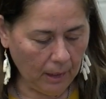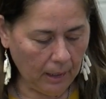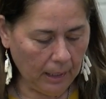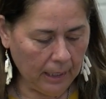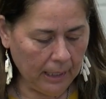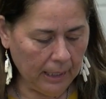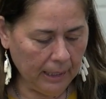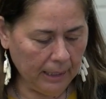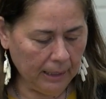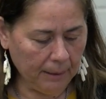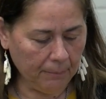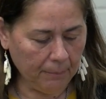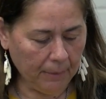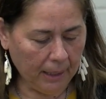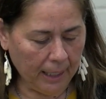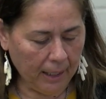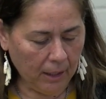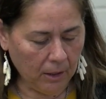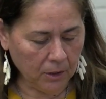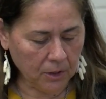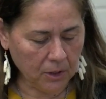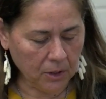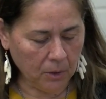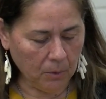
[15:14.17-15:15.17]
I
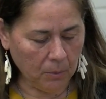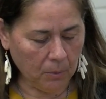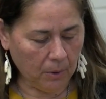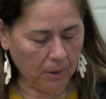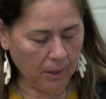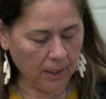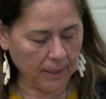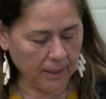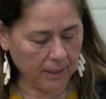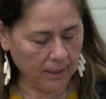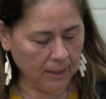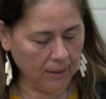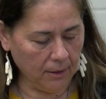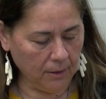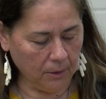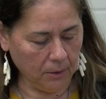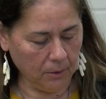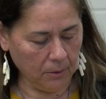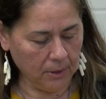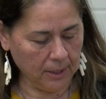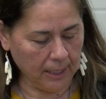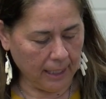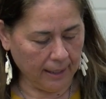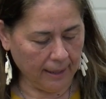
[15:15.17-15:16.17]
also want
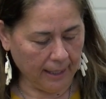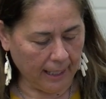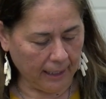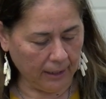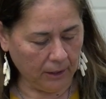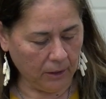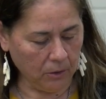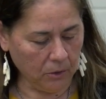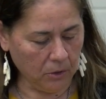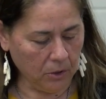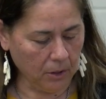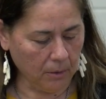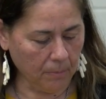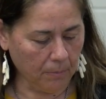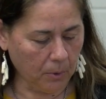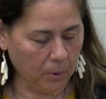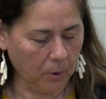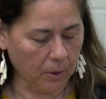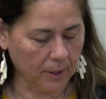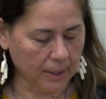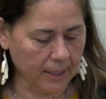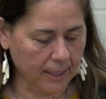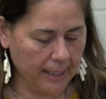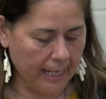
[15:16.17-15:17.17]
to say thank you to the
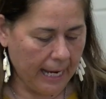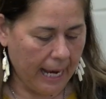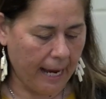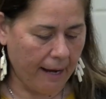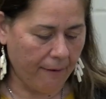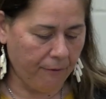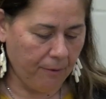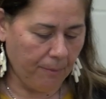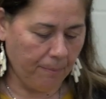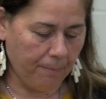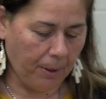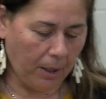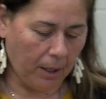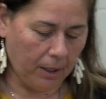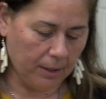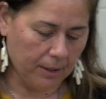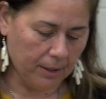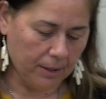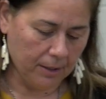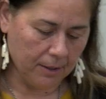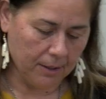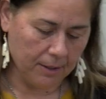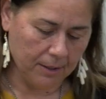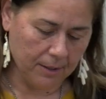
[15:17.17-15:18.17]
board, staff, and
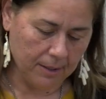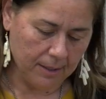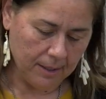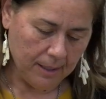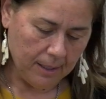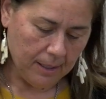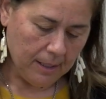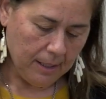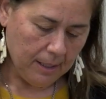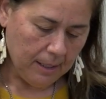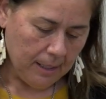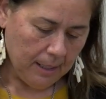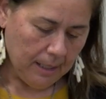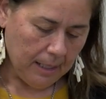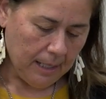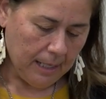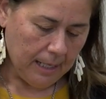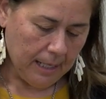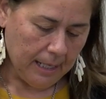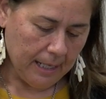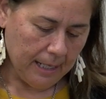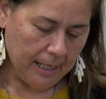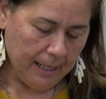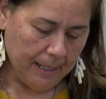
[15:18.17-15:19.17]
partners.
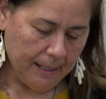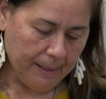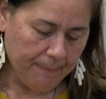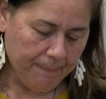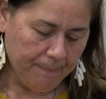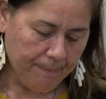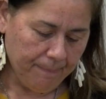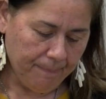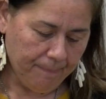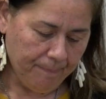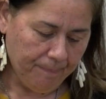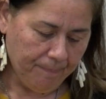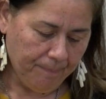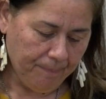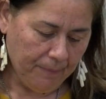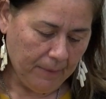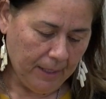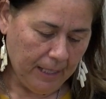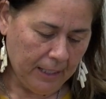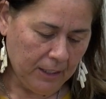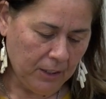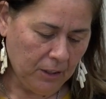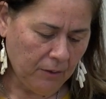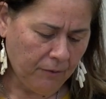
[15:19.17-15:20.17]
And
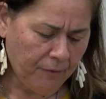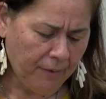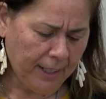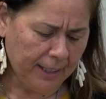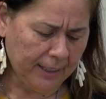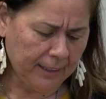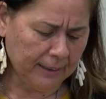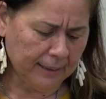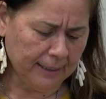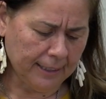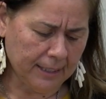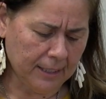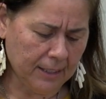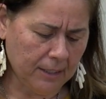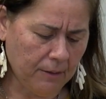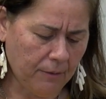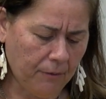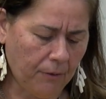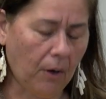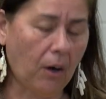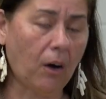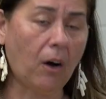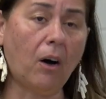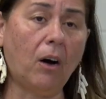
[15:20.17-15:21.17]
you'll find a list
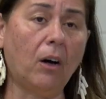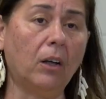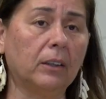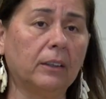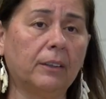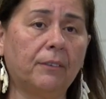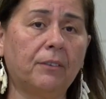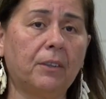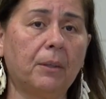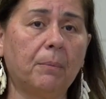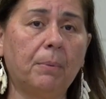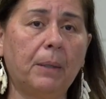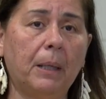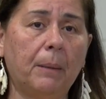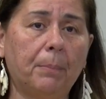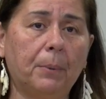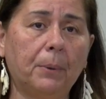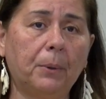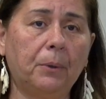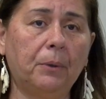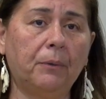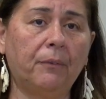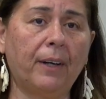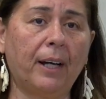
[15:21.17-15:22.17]
of all of the
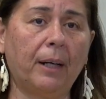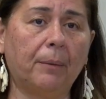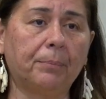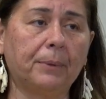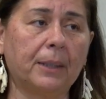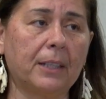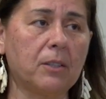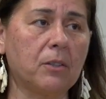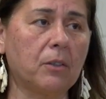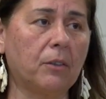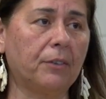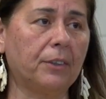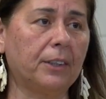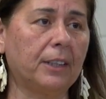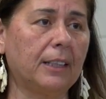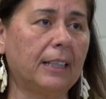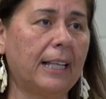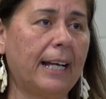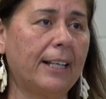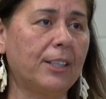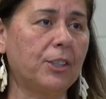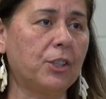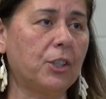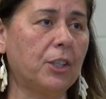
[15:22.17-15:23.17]
people who've helped us over the
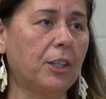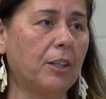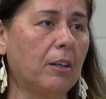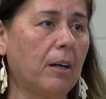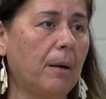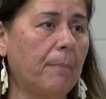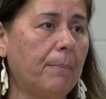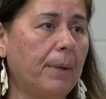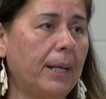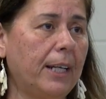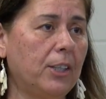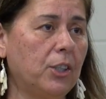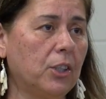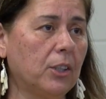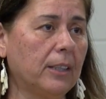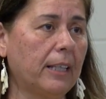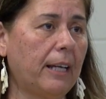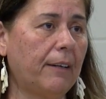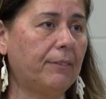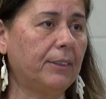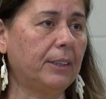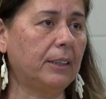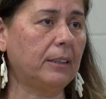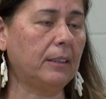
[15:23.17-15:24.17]
last year on page
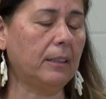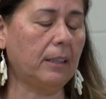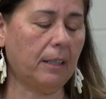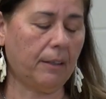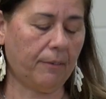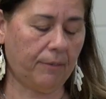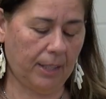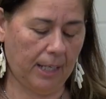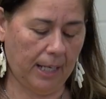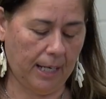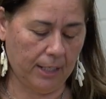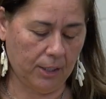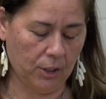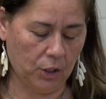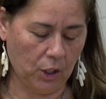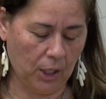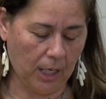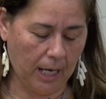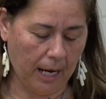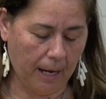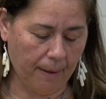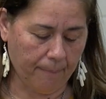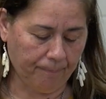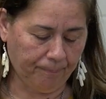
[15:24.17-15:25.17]
11 of the
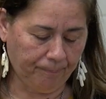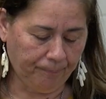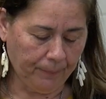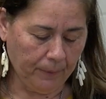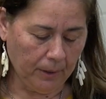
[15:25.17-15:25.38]
AGM.